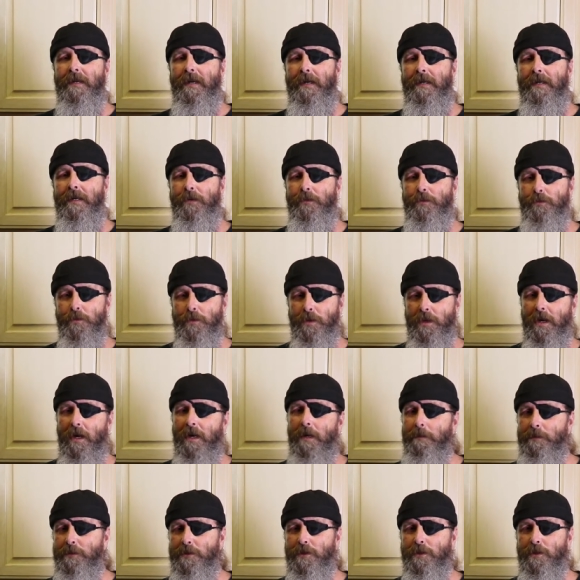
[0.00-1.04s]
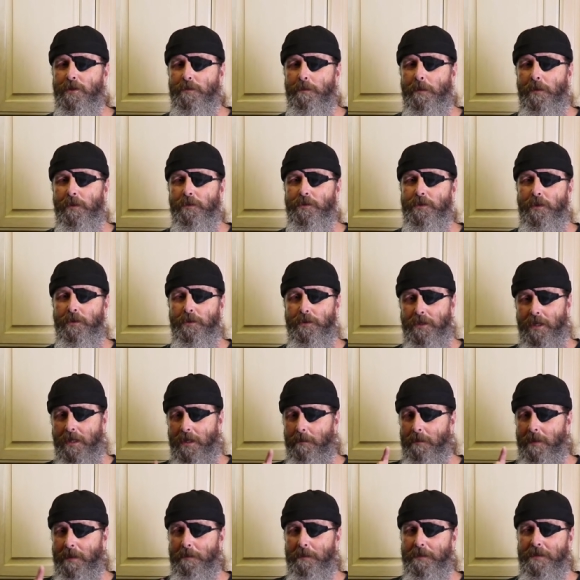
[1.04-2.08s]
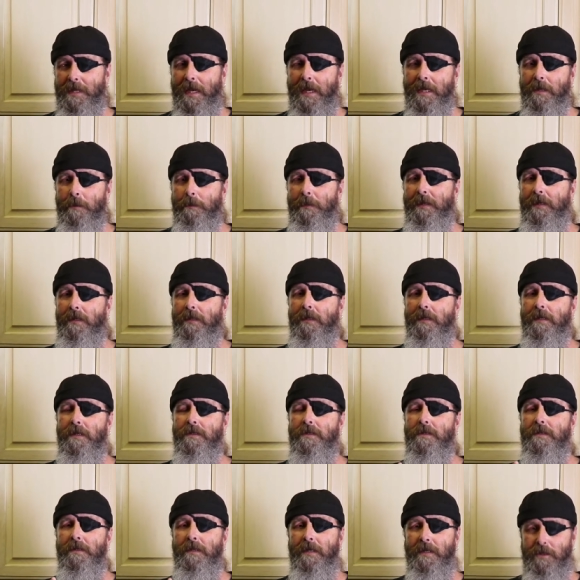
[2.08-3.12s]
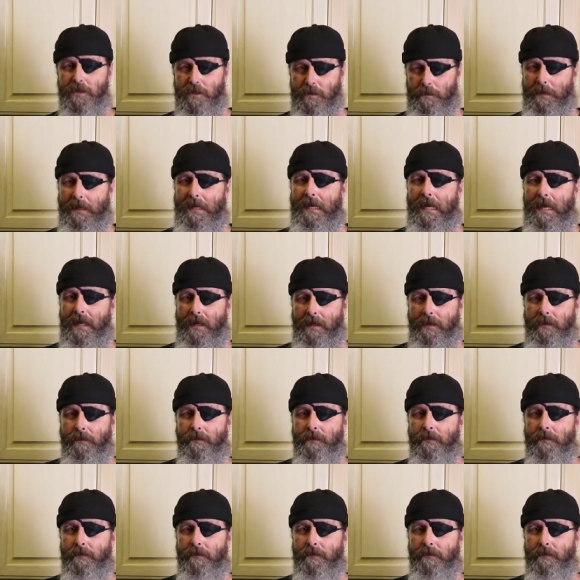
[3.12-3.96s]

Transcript: uh, through the garbage disposal is going to be potato peelings and spaghetti.